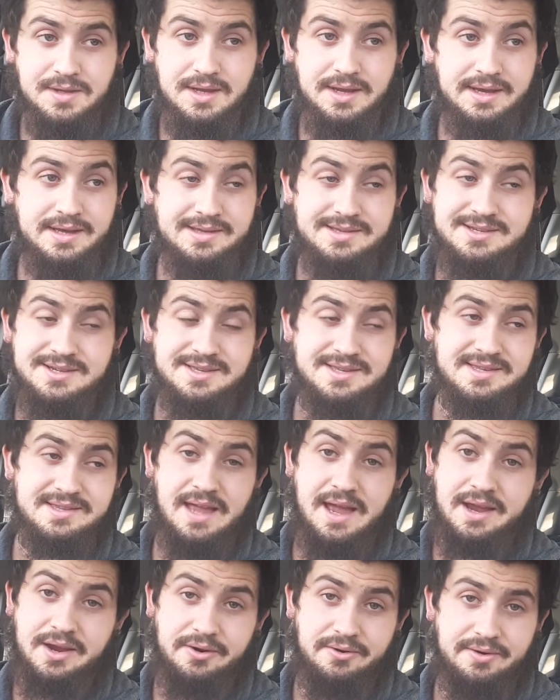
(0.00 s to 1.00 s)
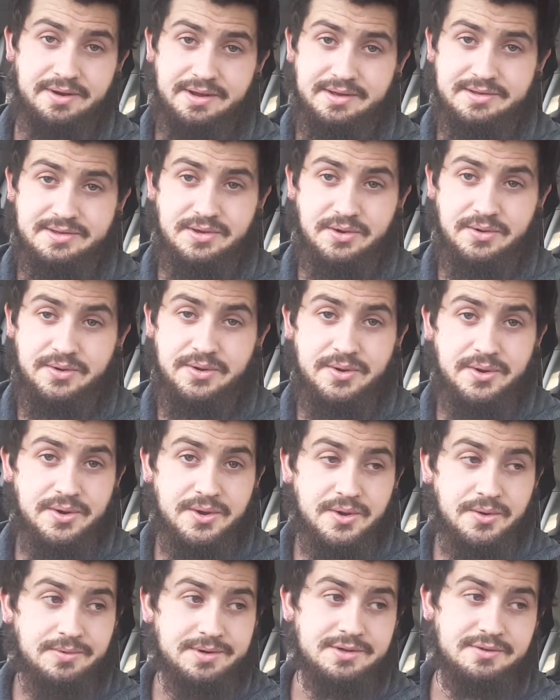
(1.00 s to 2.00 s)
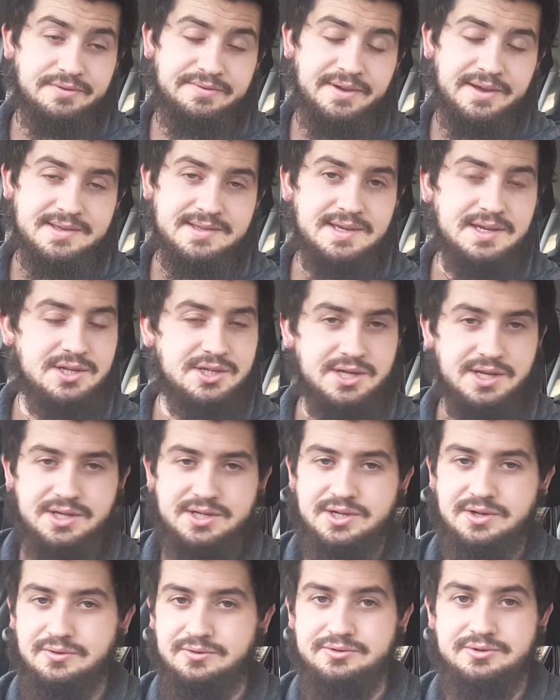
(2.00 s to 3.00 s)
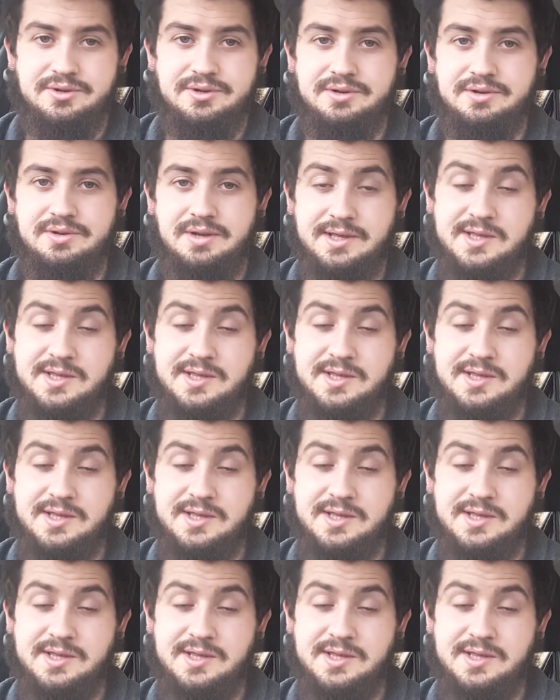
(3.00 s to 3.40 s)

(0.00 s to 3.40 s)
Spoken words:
is just staggering. So when you're first teaching children,